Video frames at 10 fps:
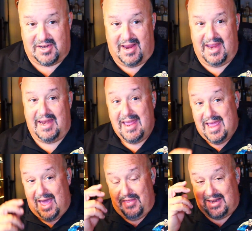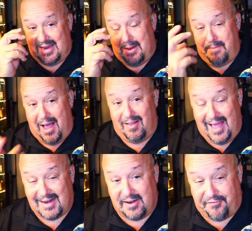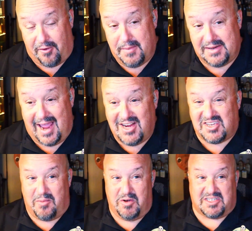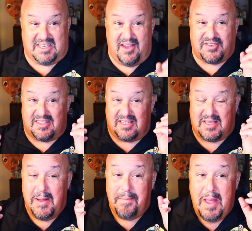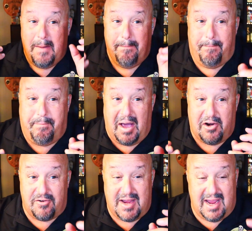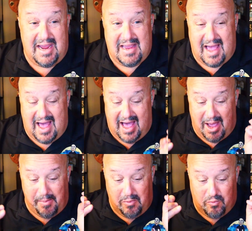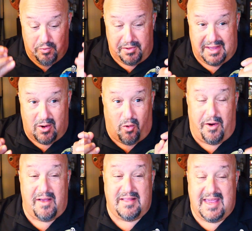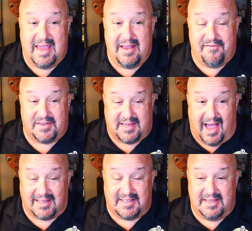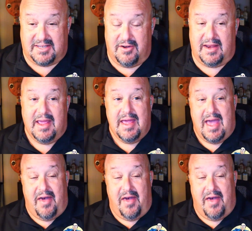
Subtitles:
on it, and they did a malolactic fermentation, which gives it this buttery, really oily viscosity to it.